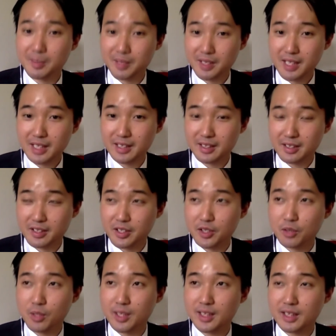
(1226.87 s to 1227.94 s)
states in the
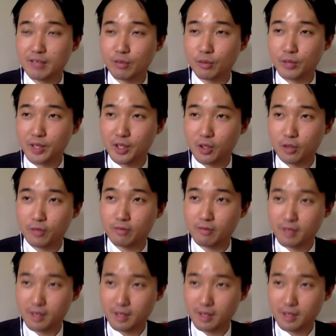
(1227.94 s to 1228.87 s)
US have already gone